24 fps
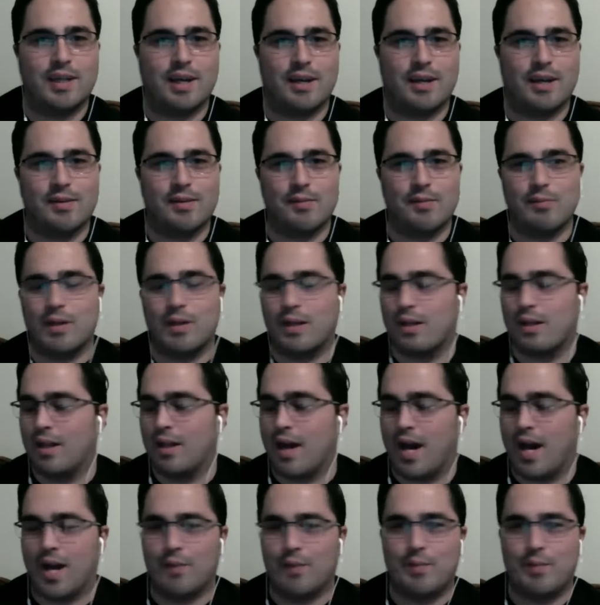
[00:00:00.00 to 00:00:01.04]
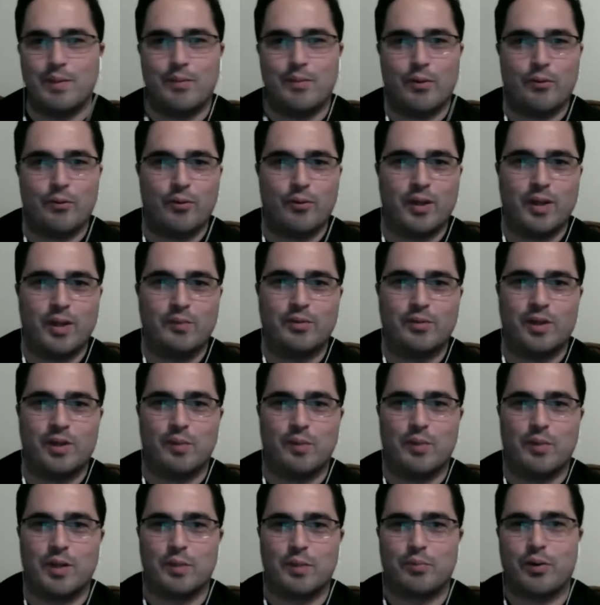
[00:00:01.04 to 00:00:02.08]
I mean, a lot of people are really upset about the
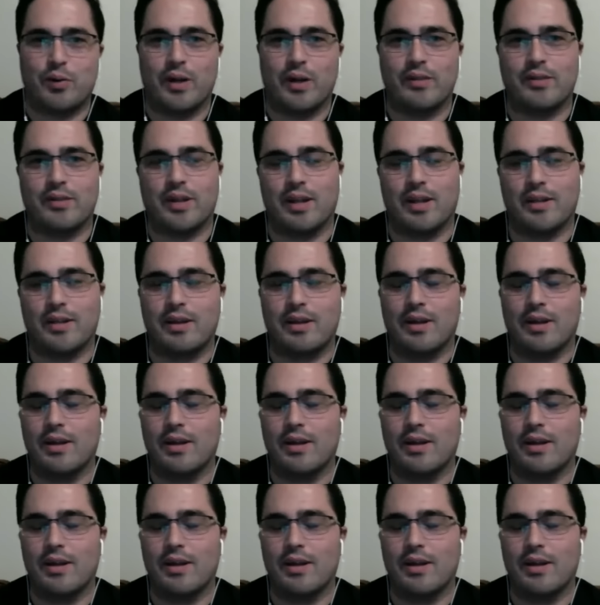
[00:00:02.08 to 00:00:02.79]
price mm-hmm. on that thing.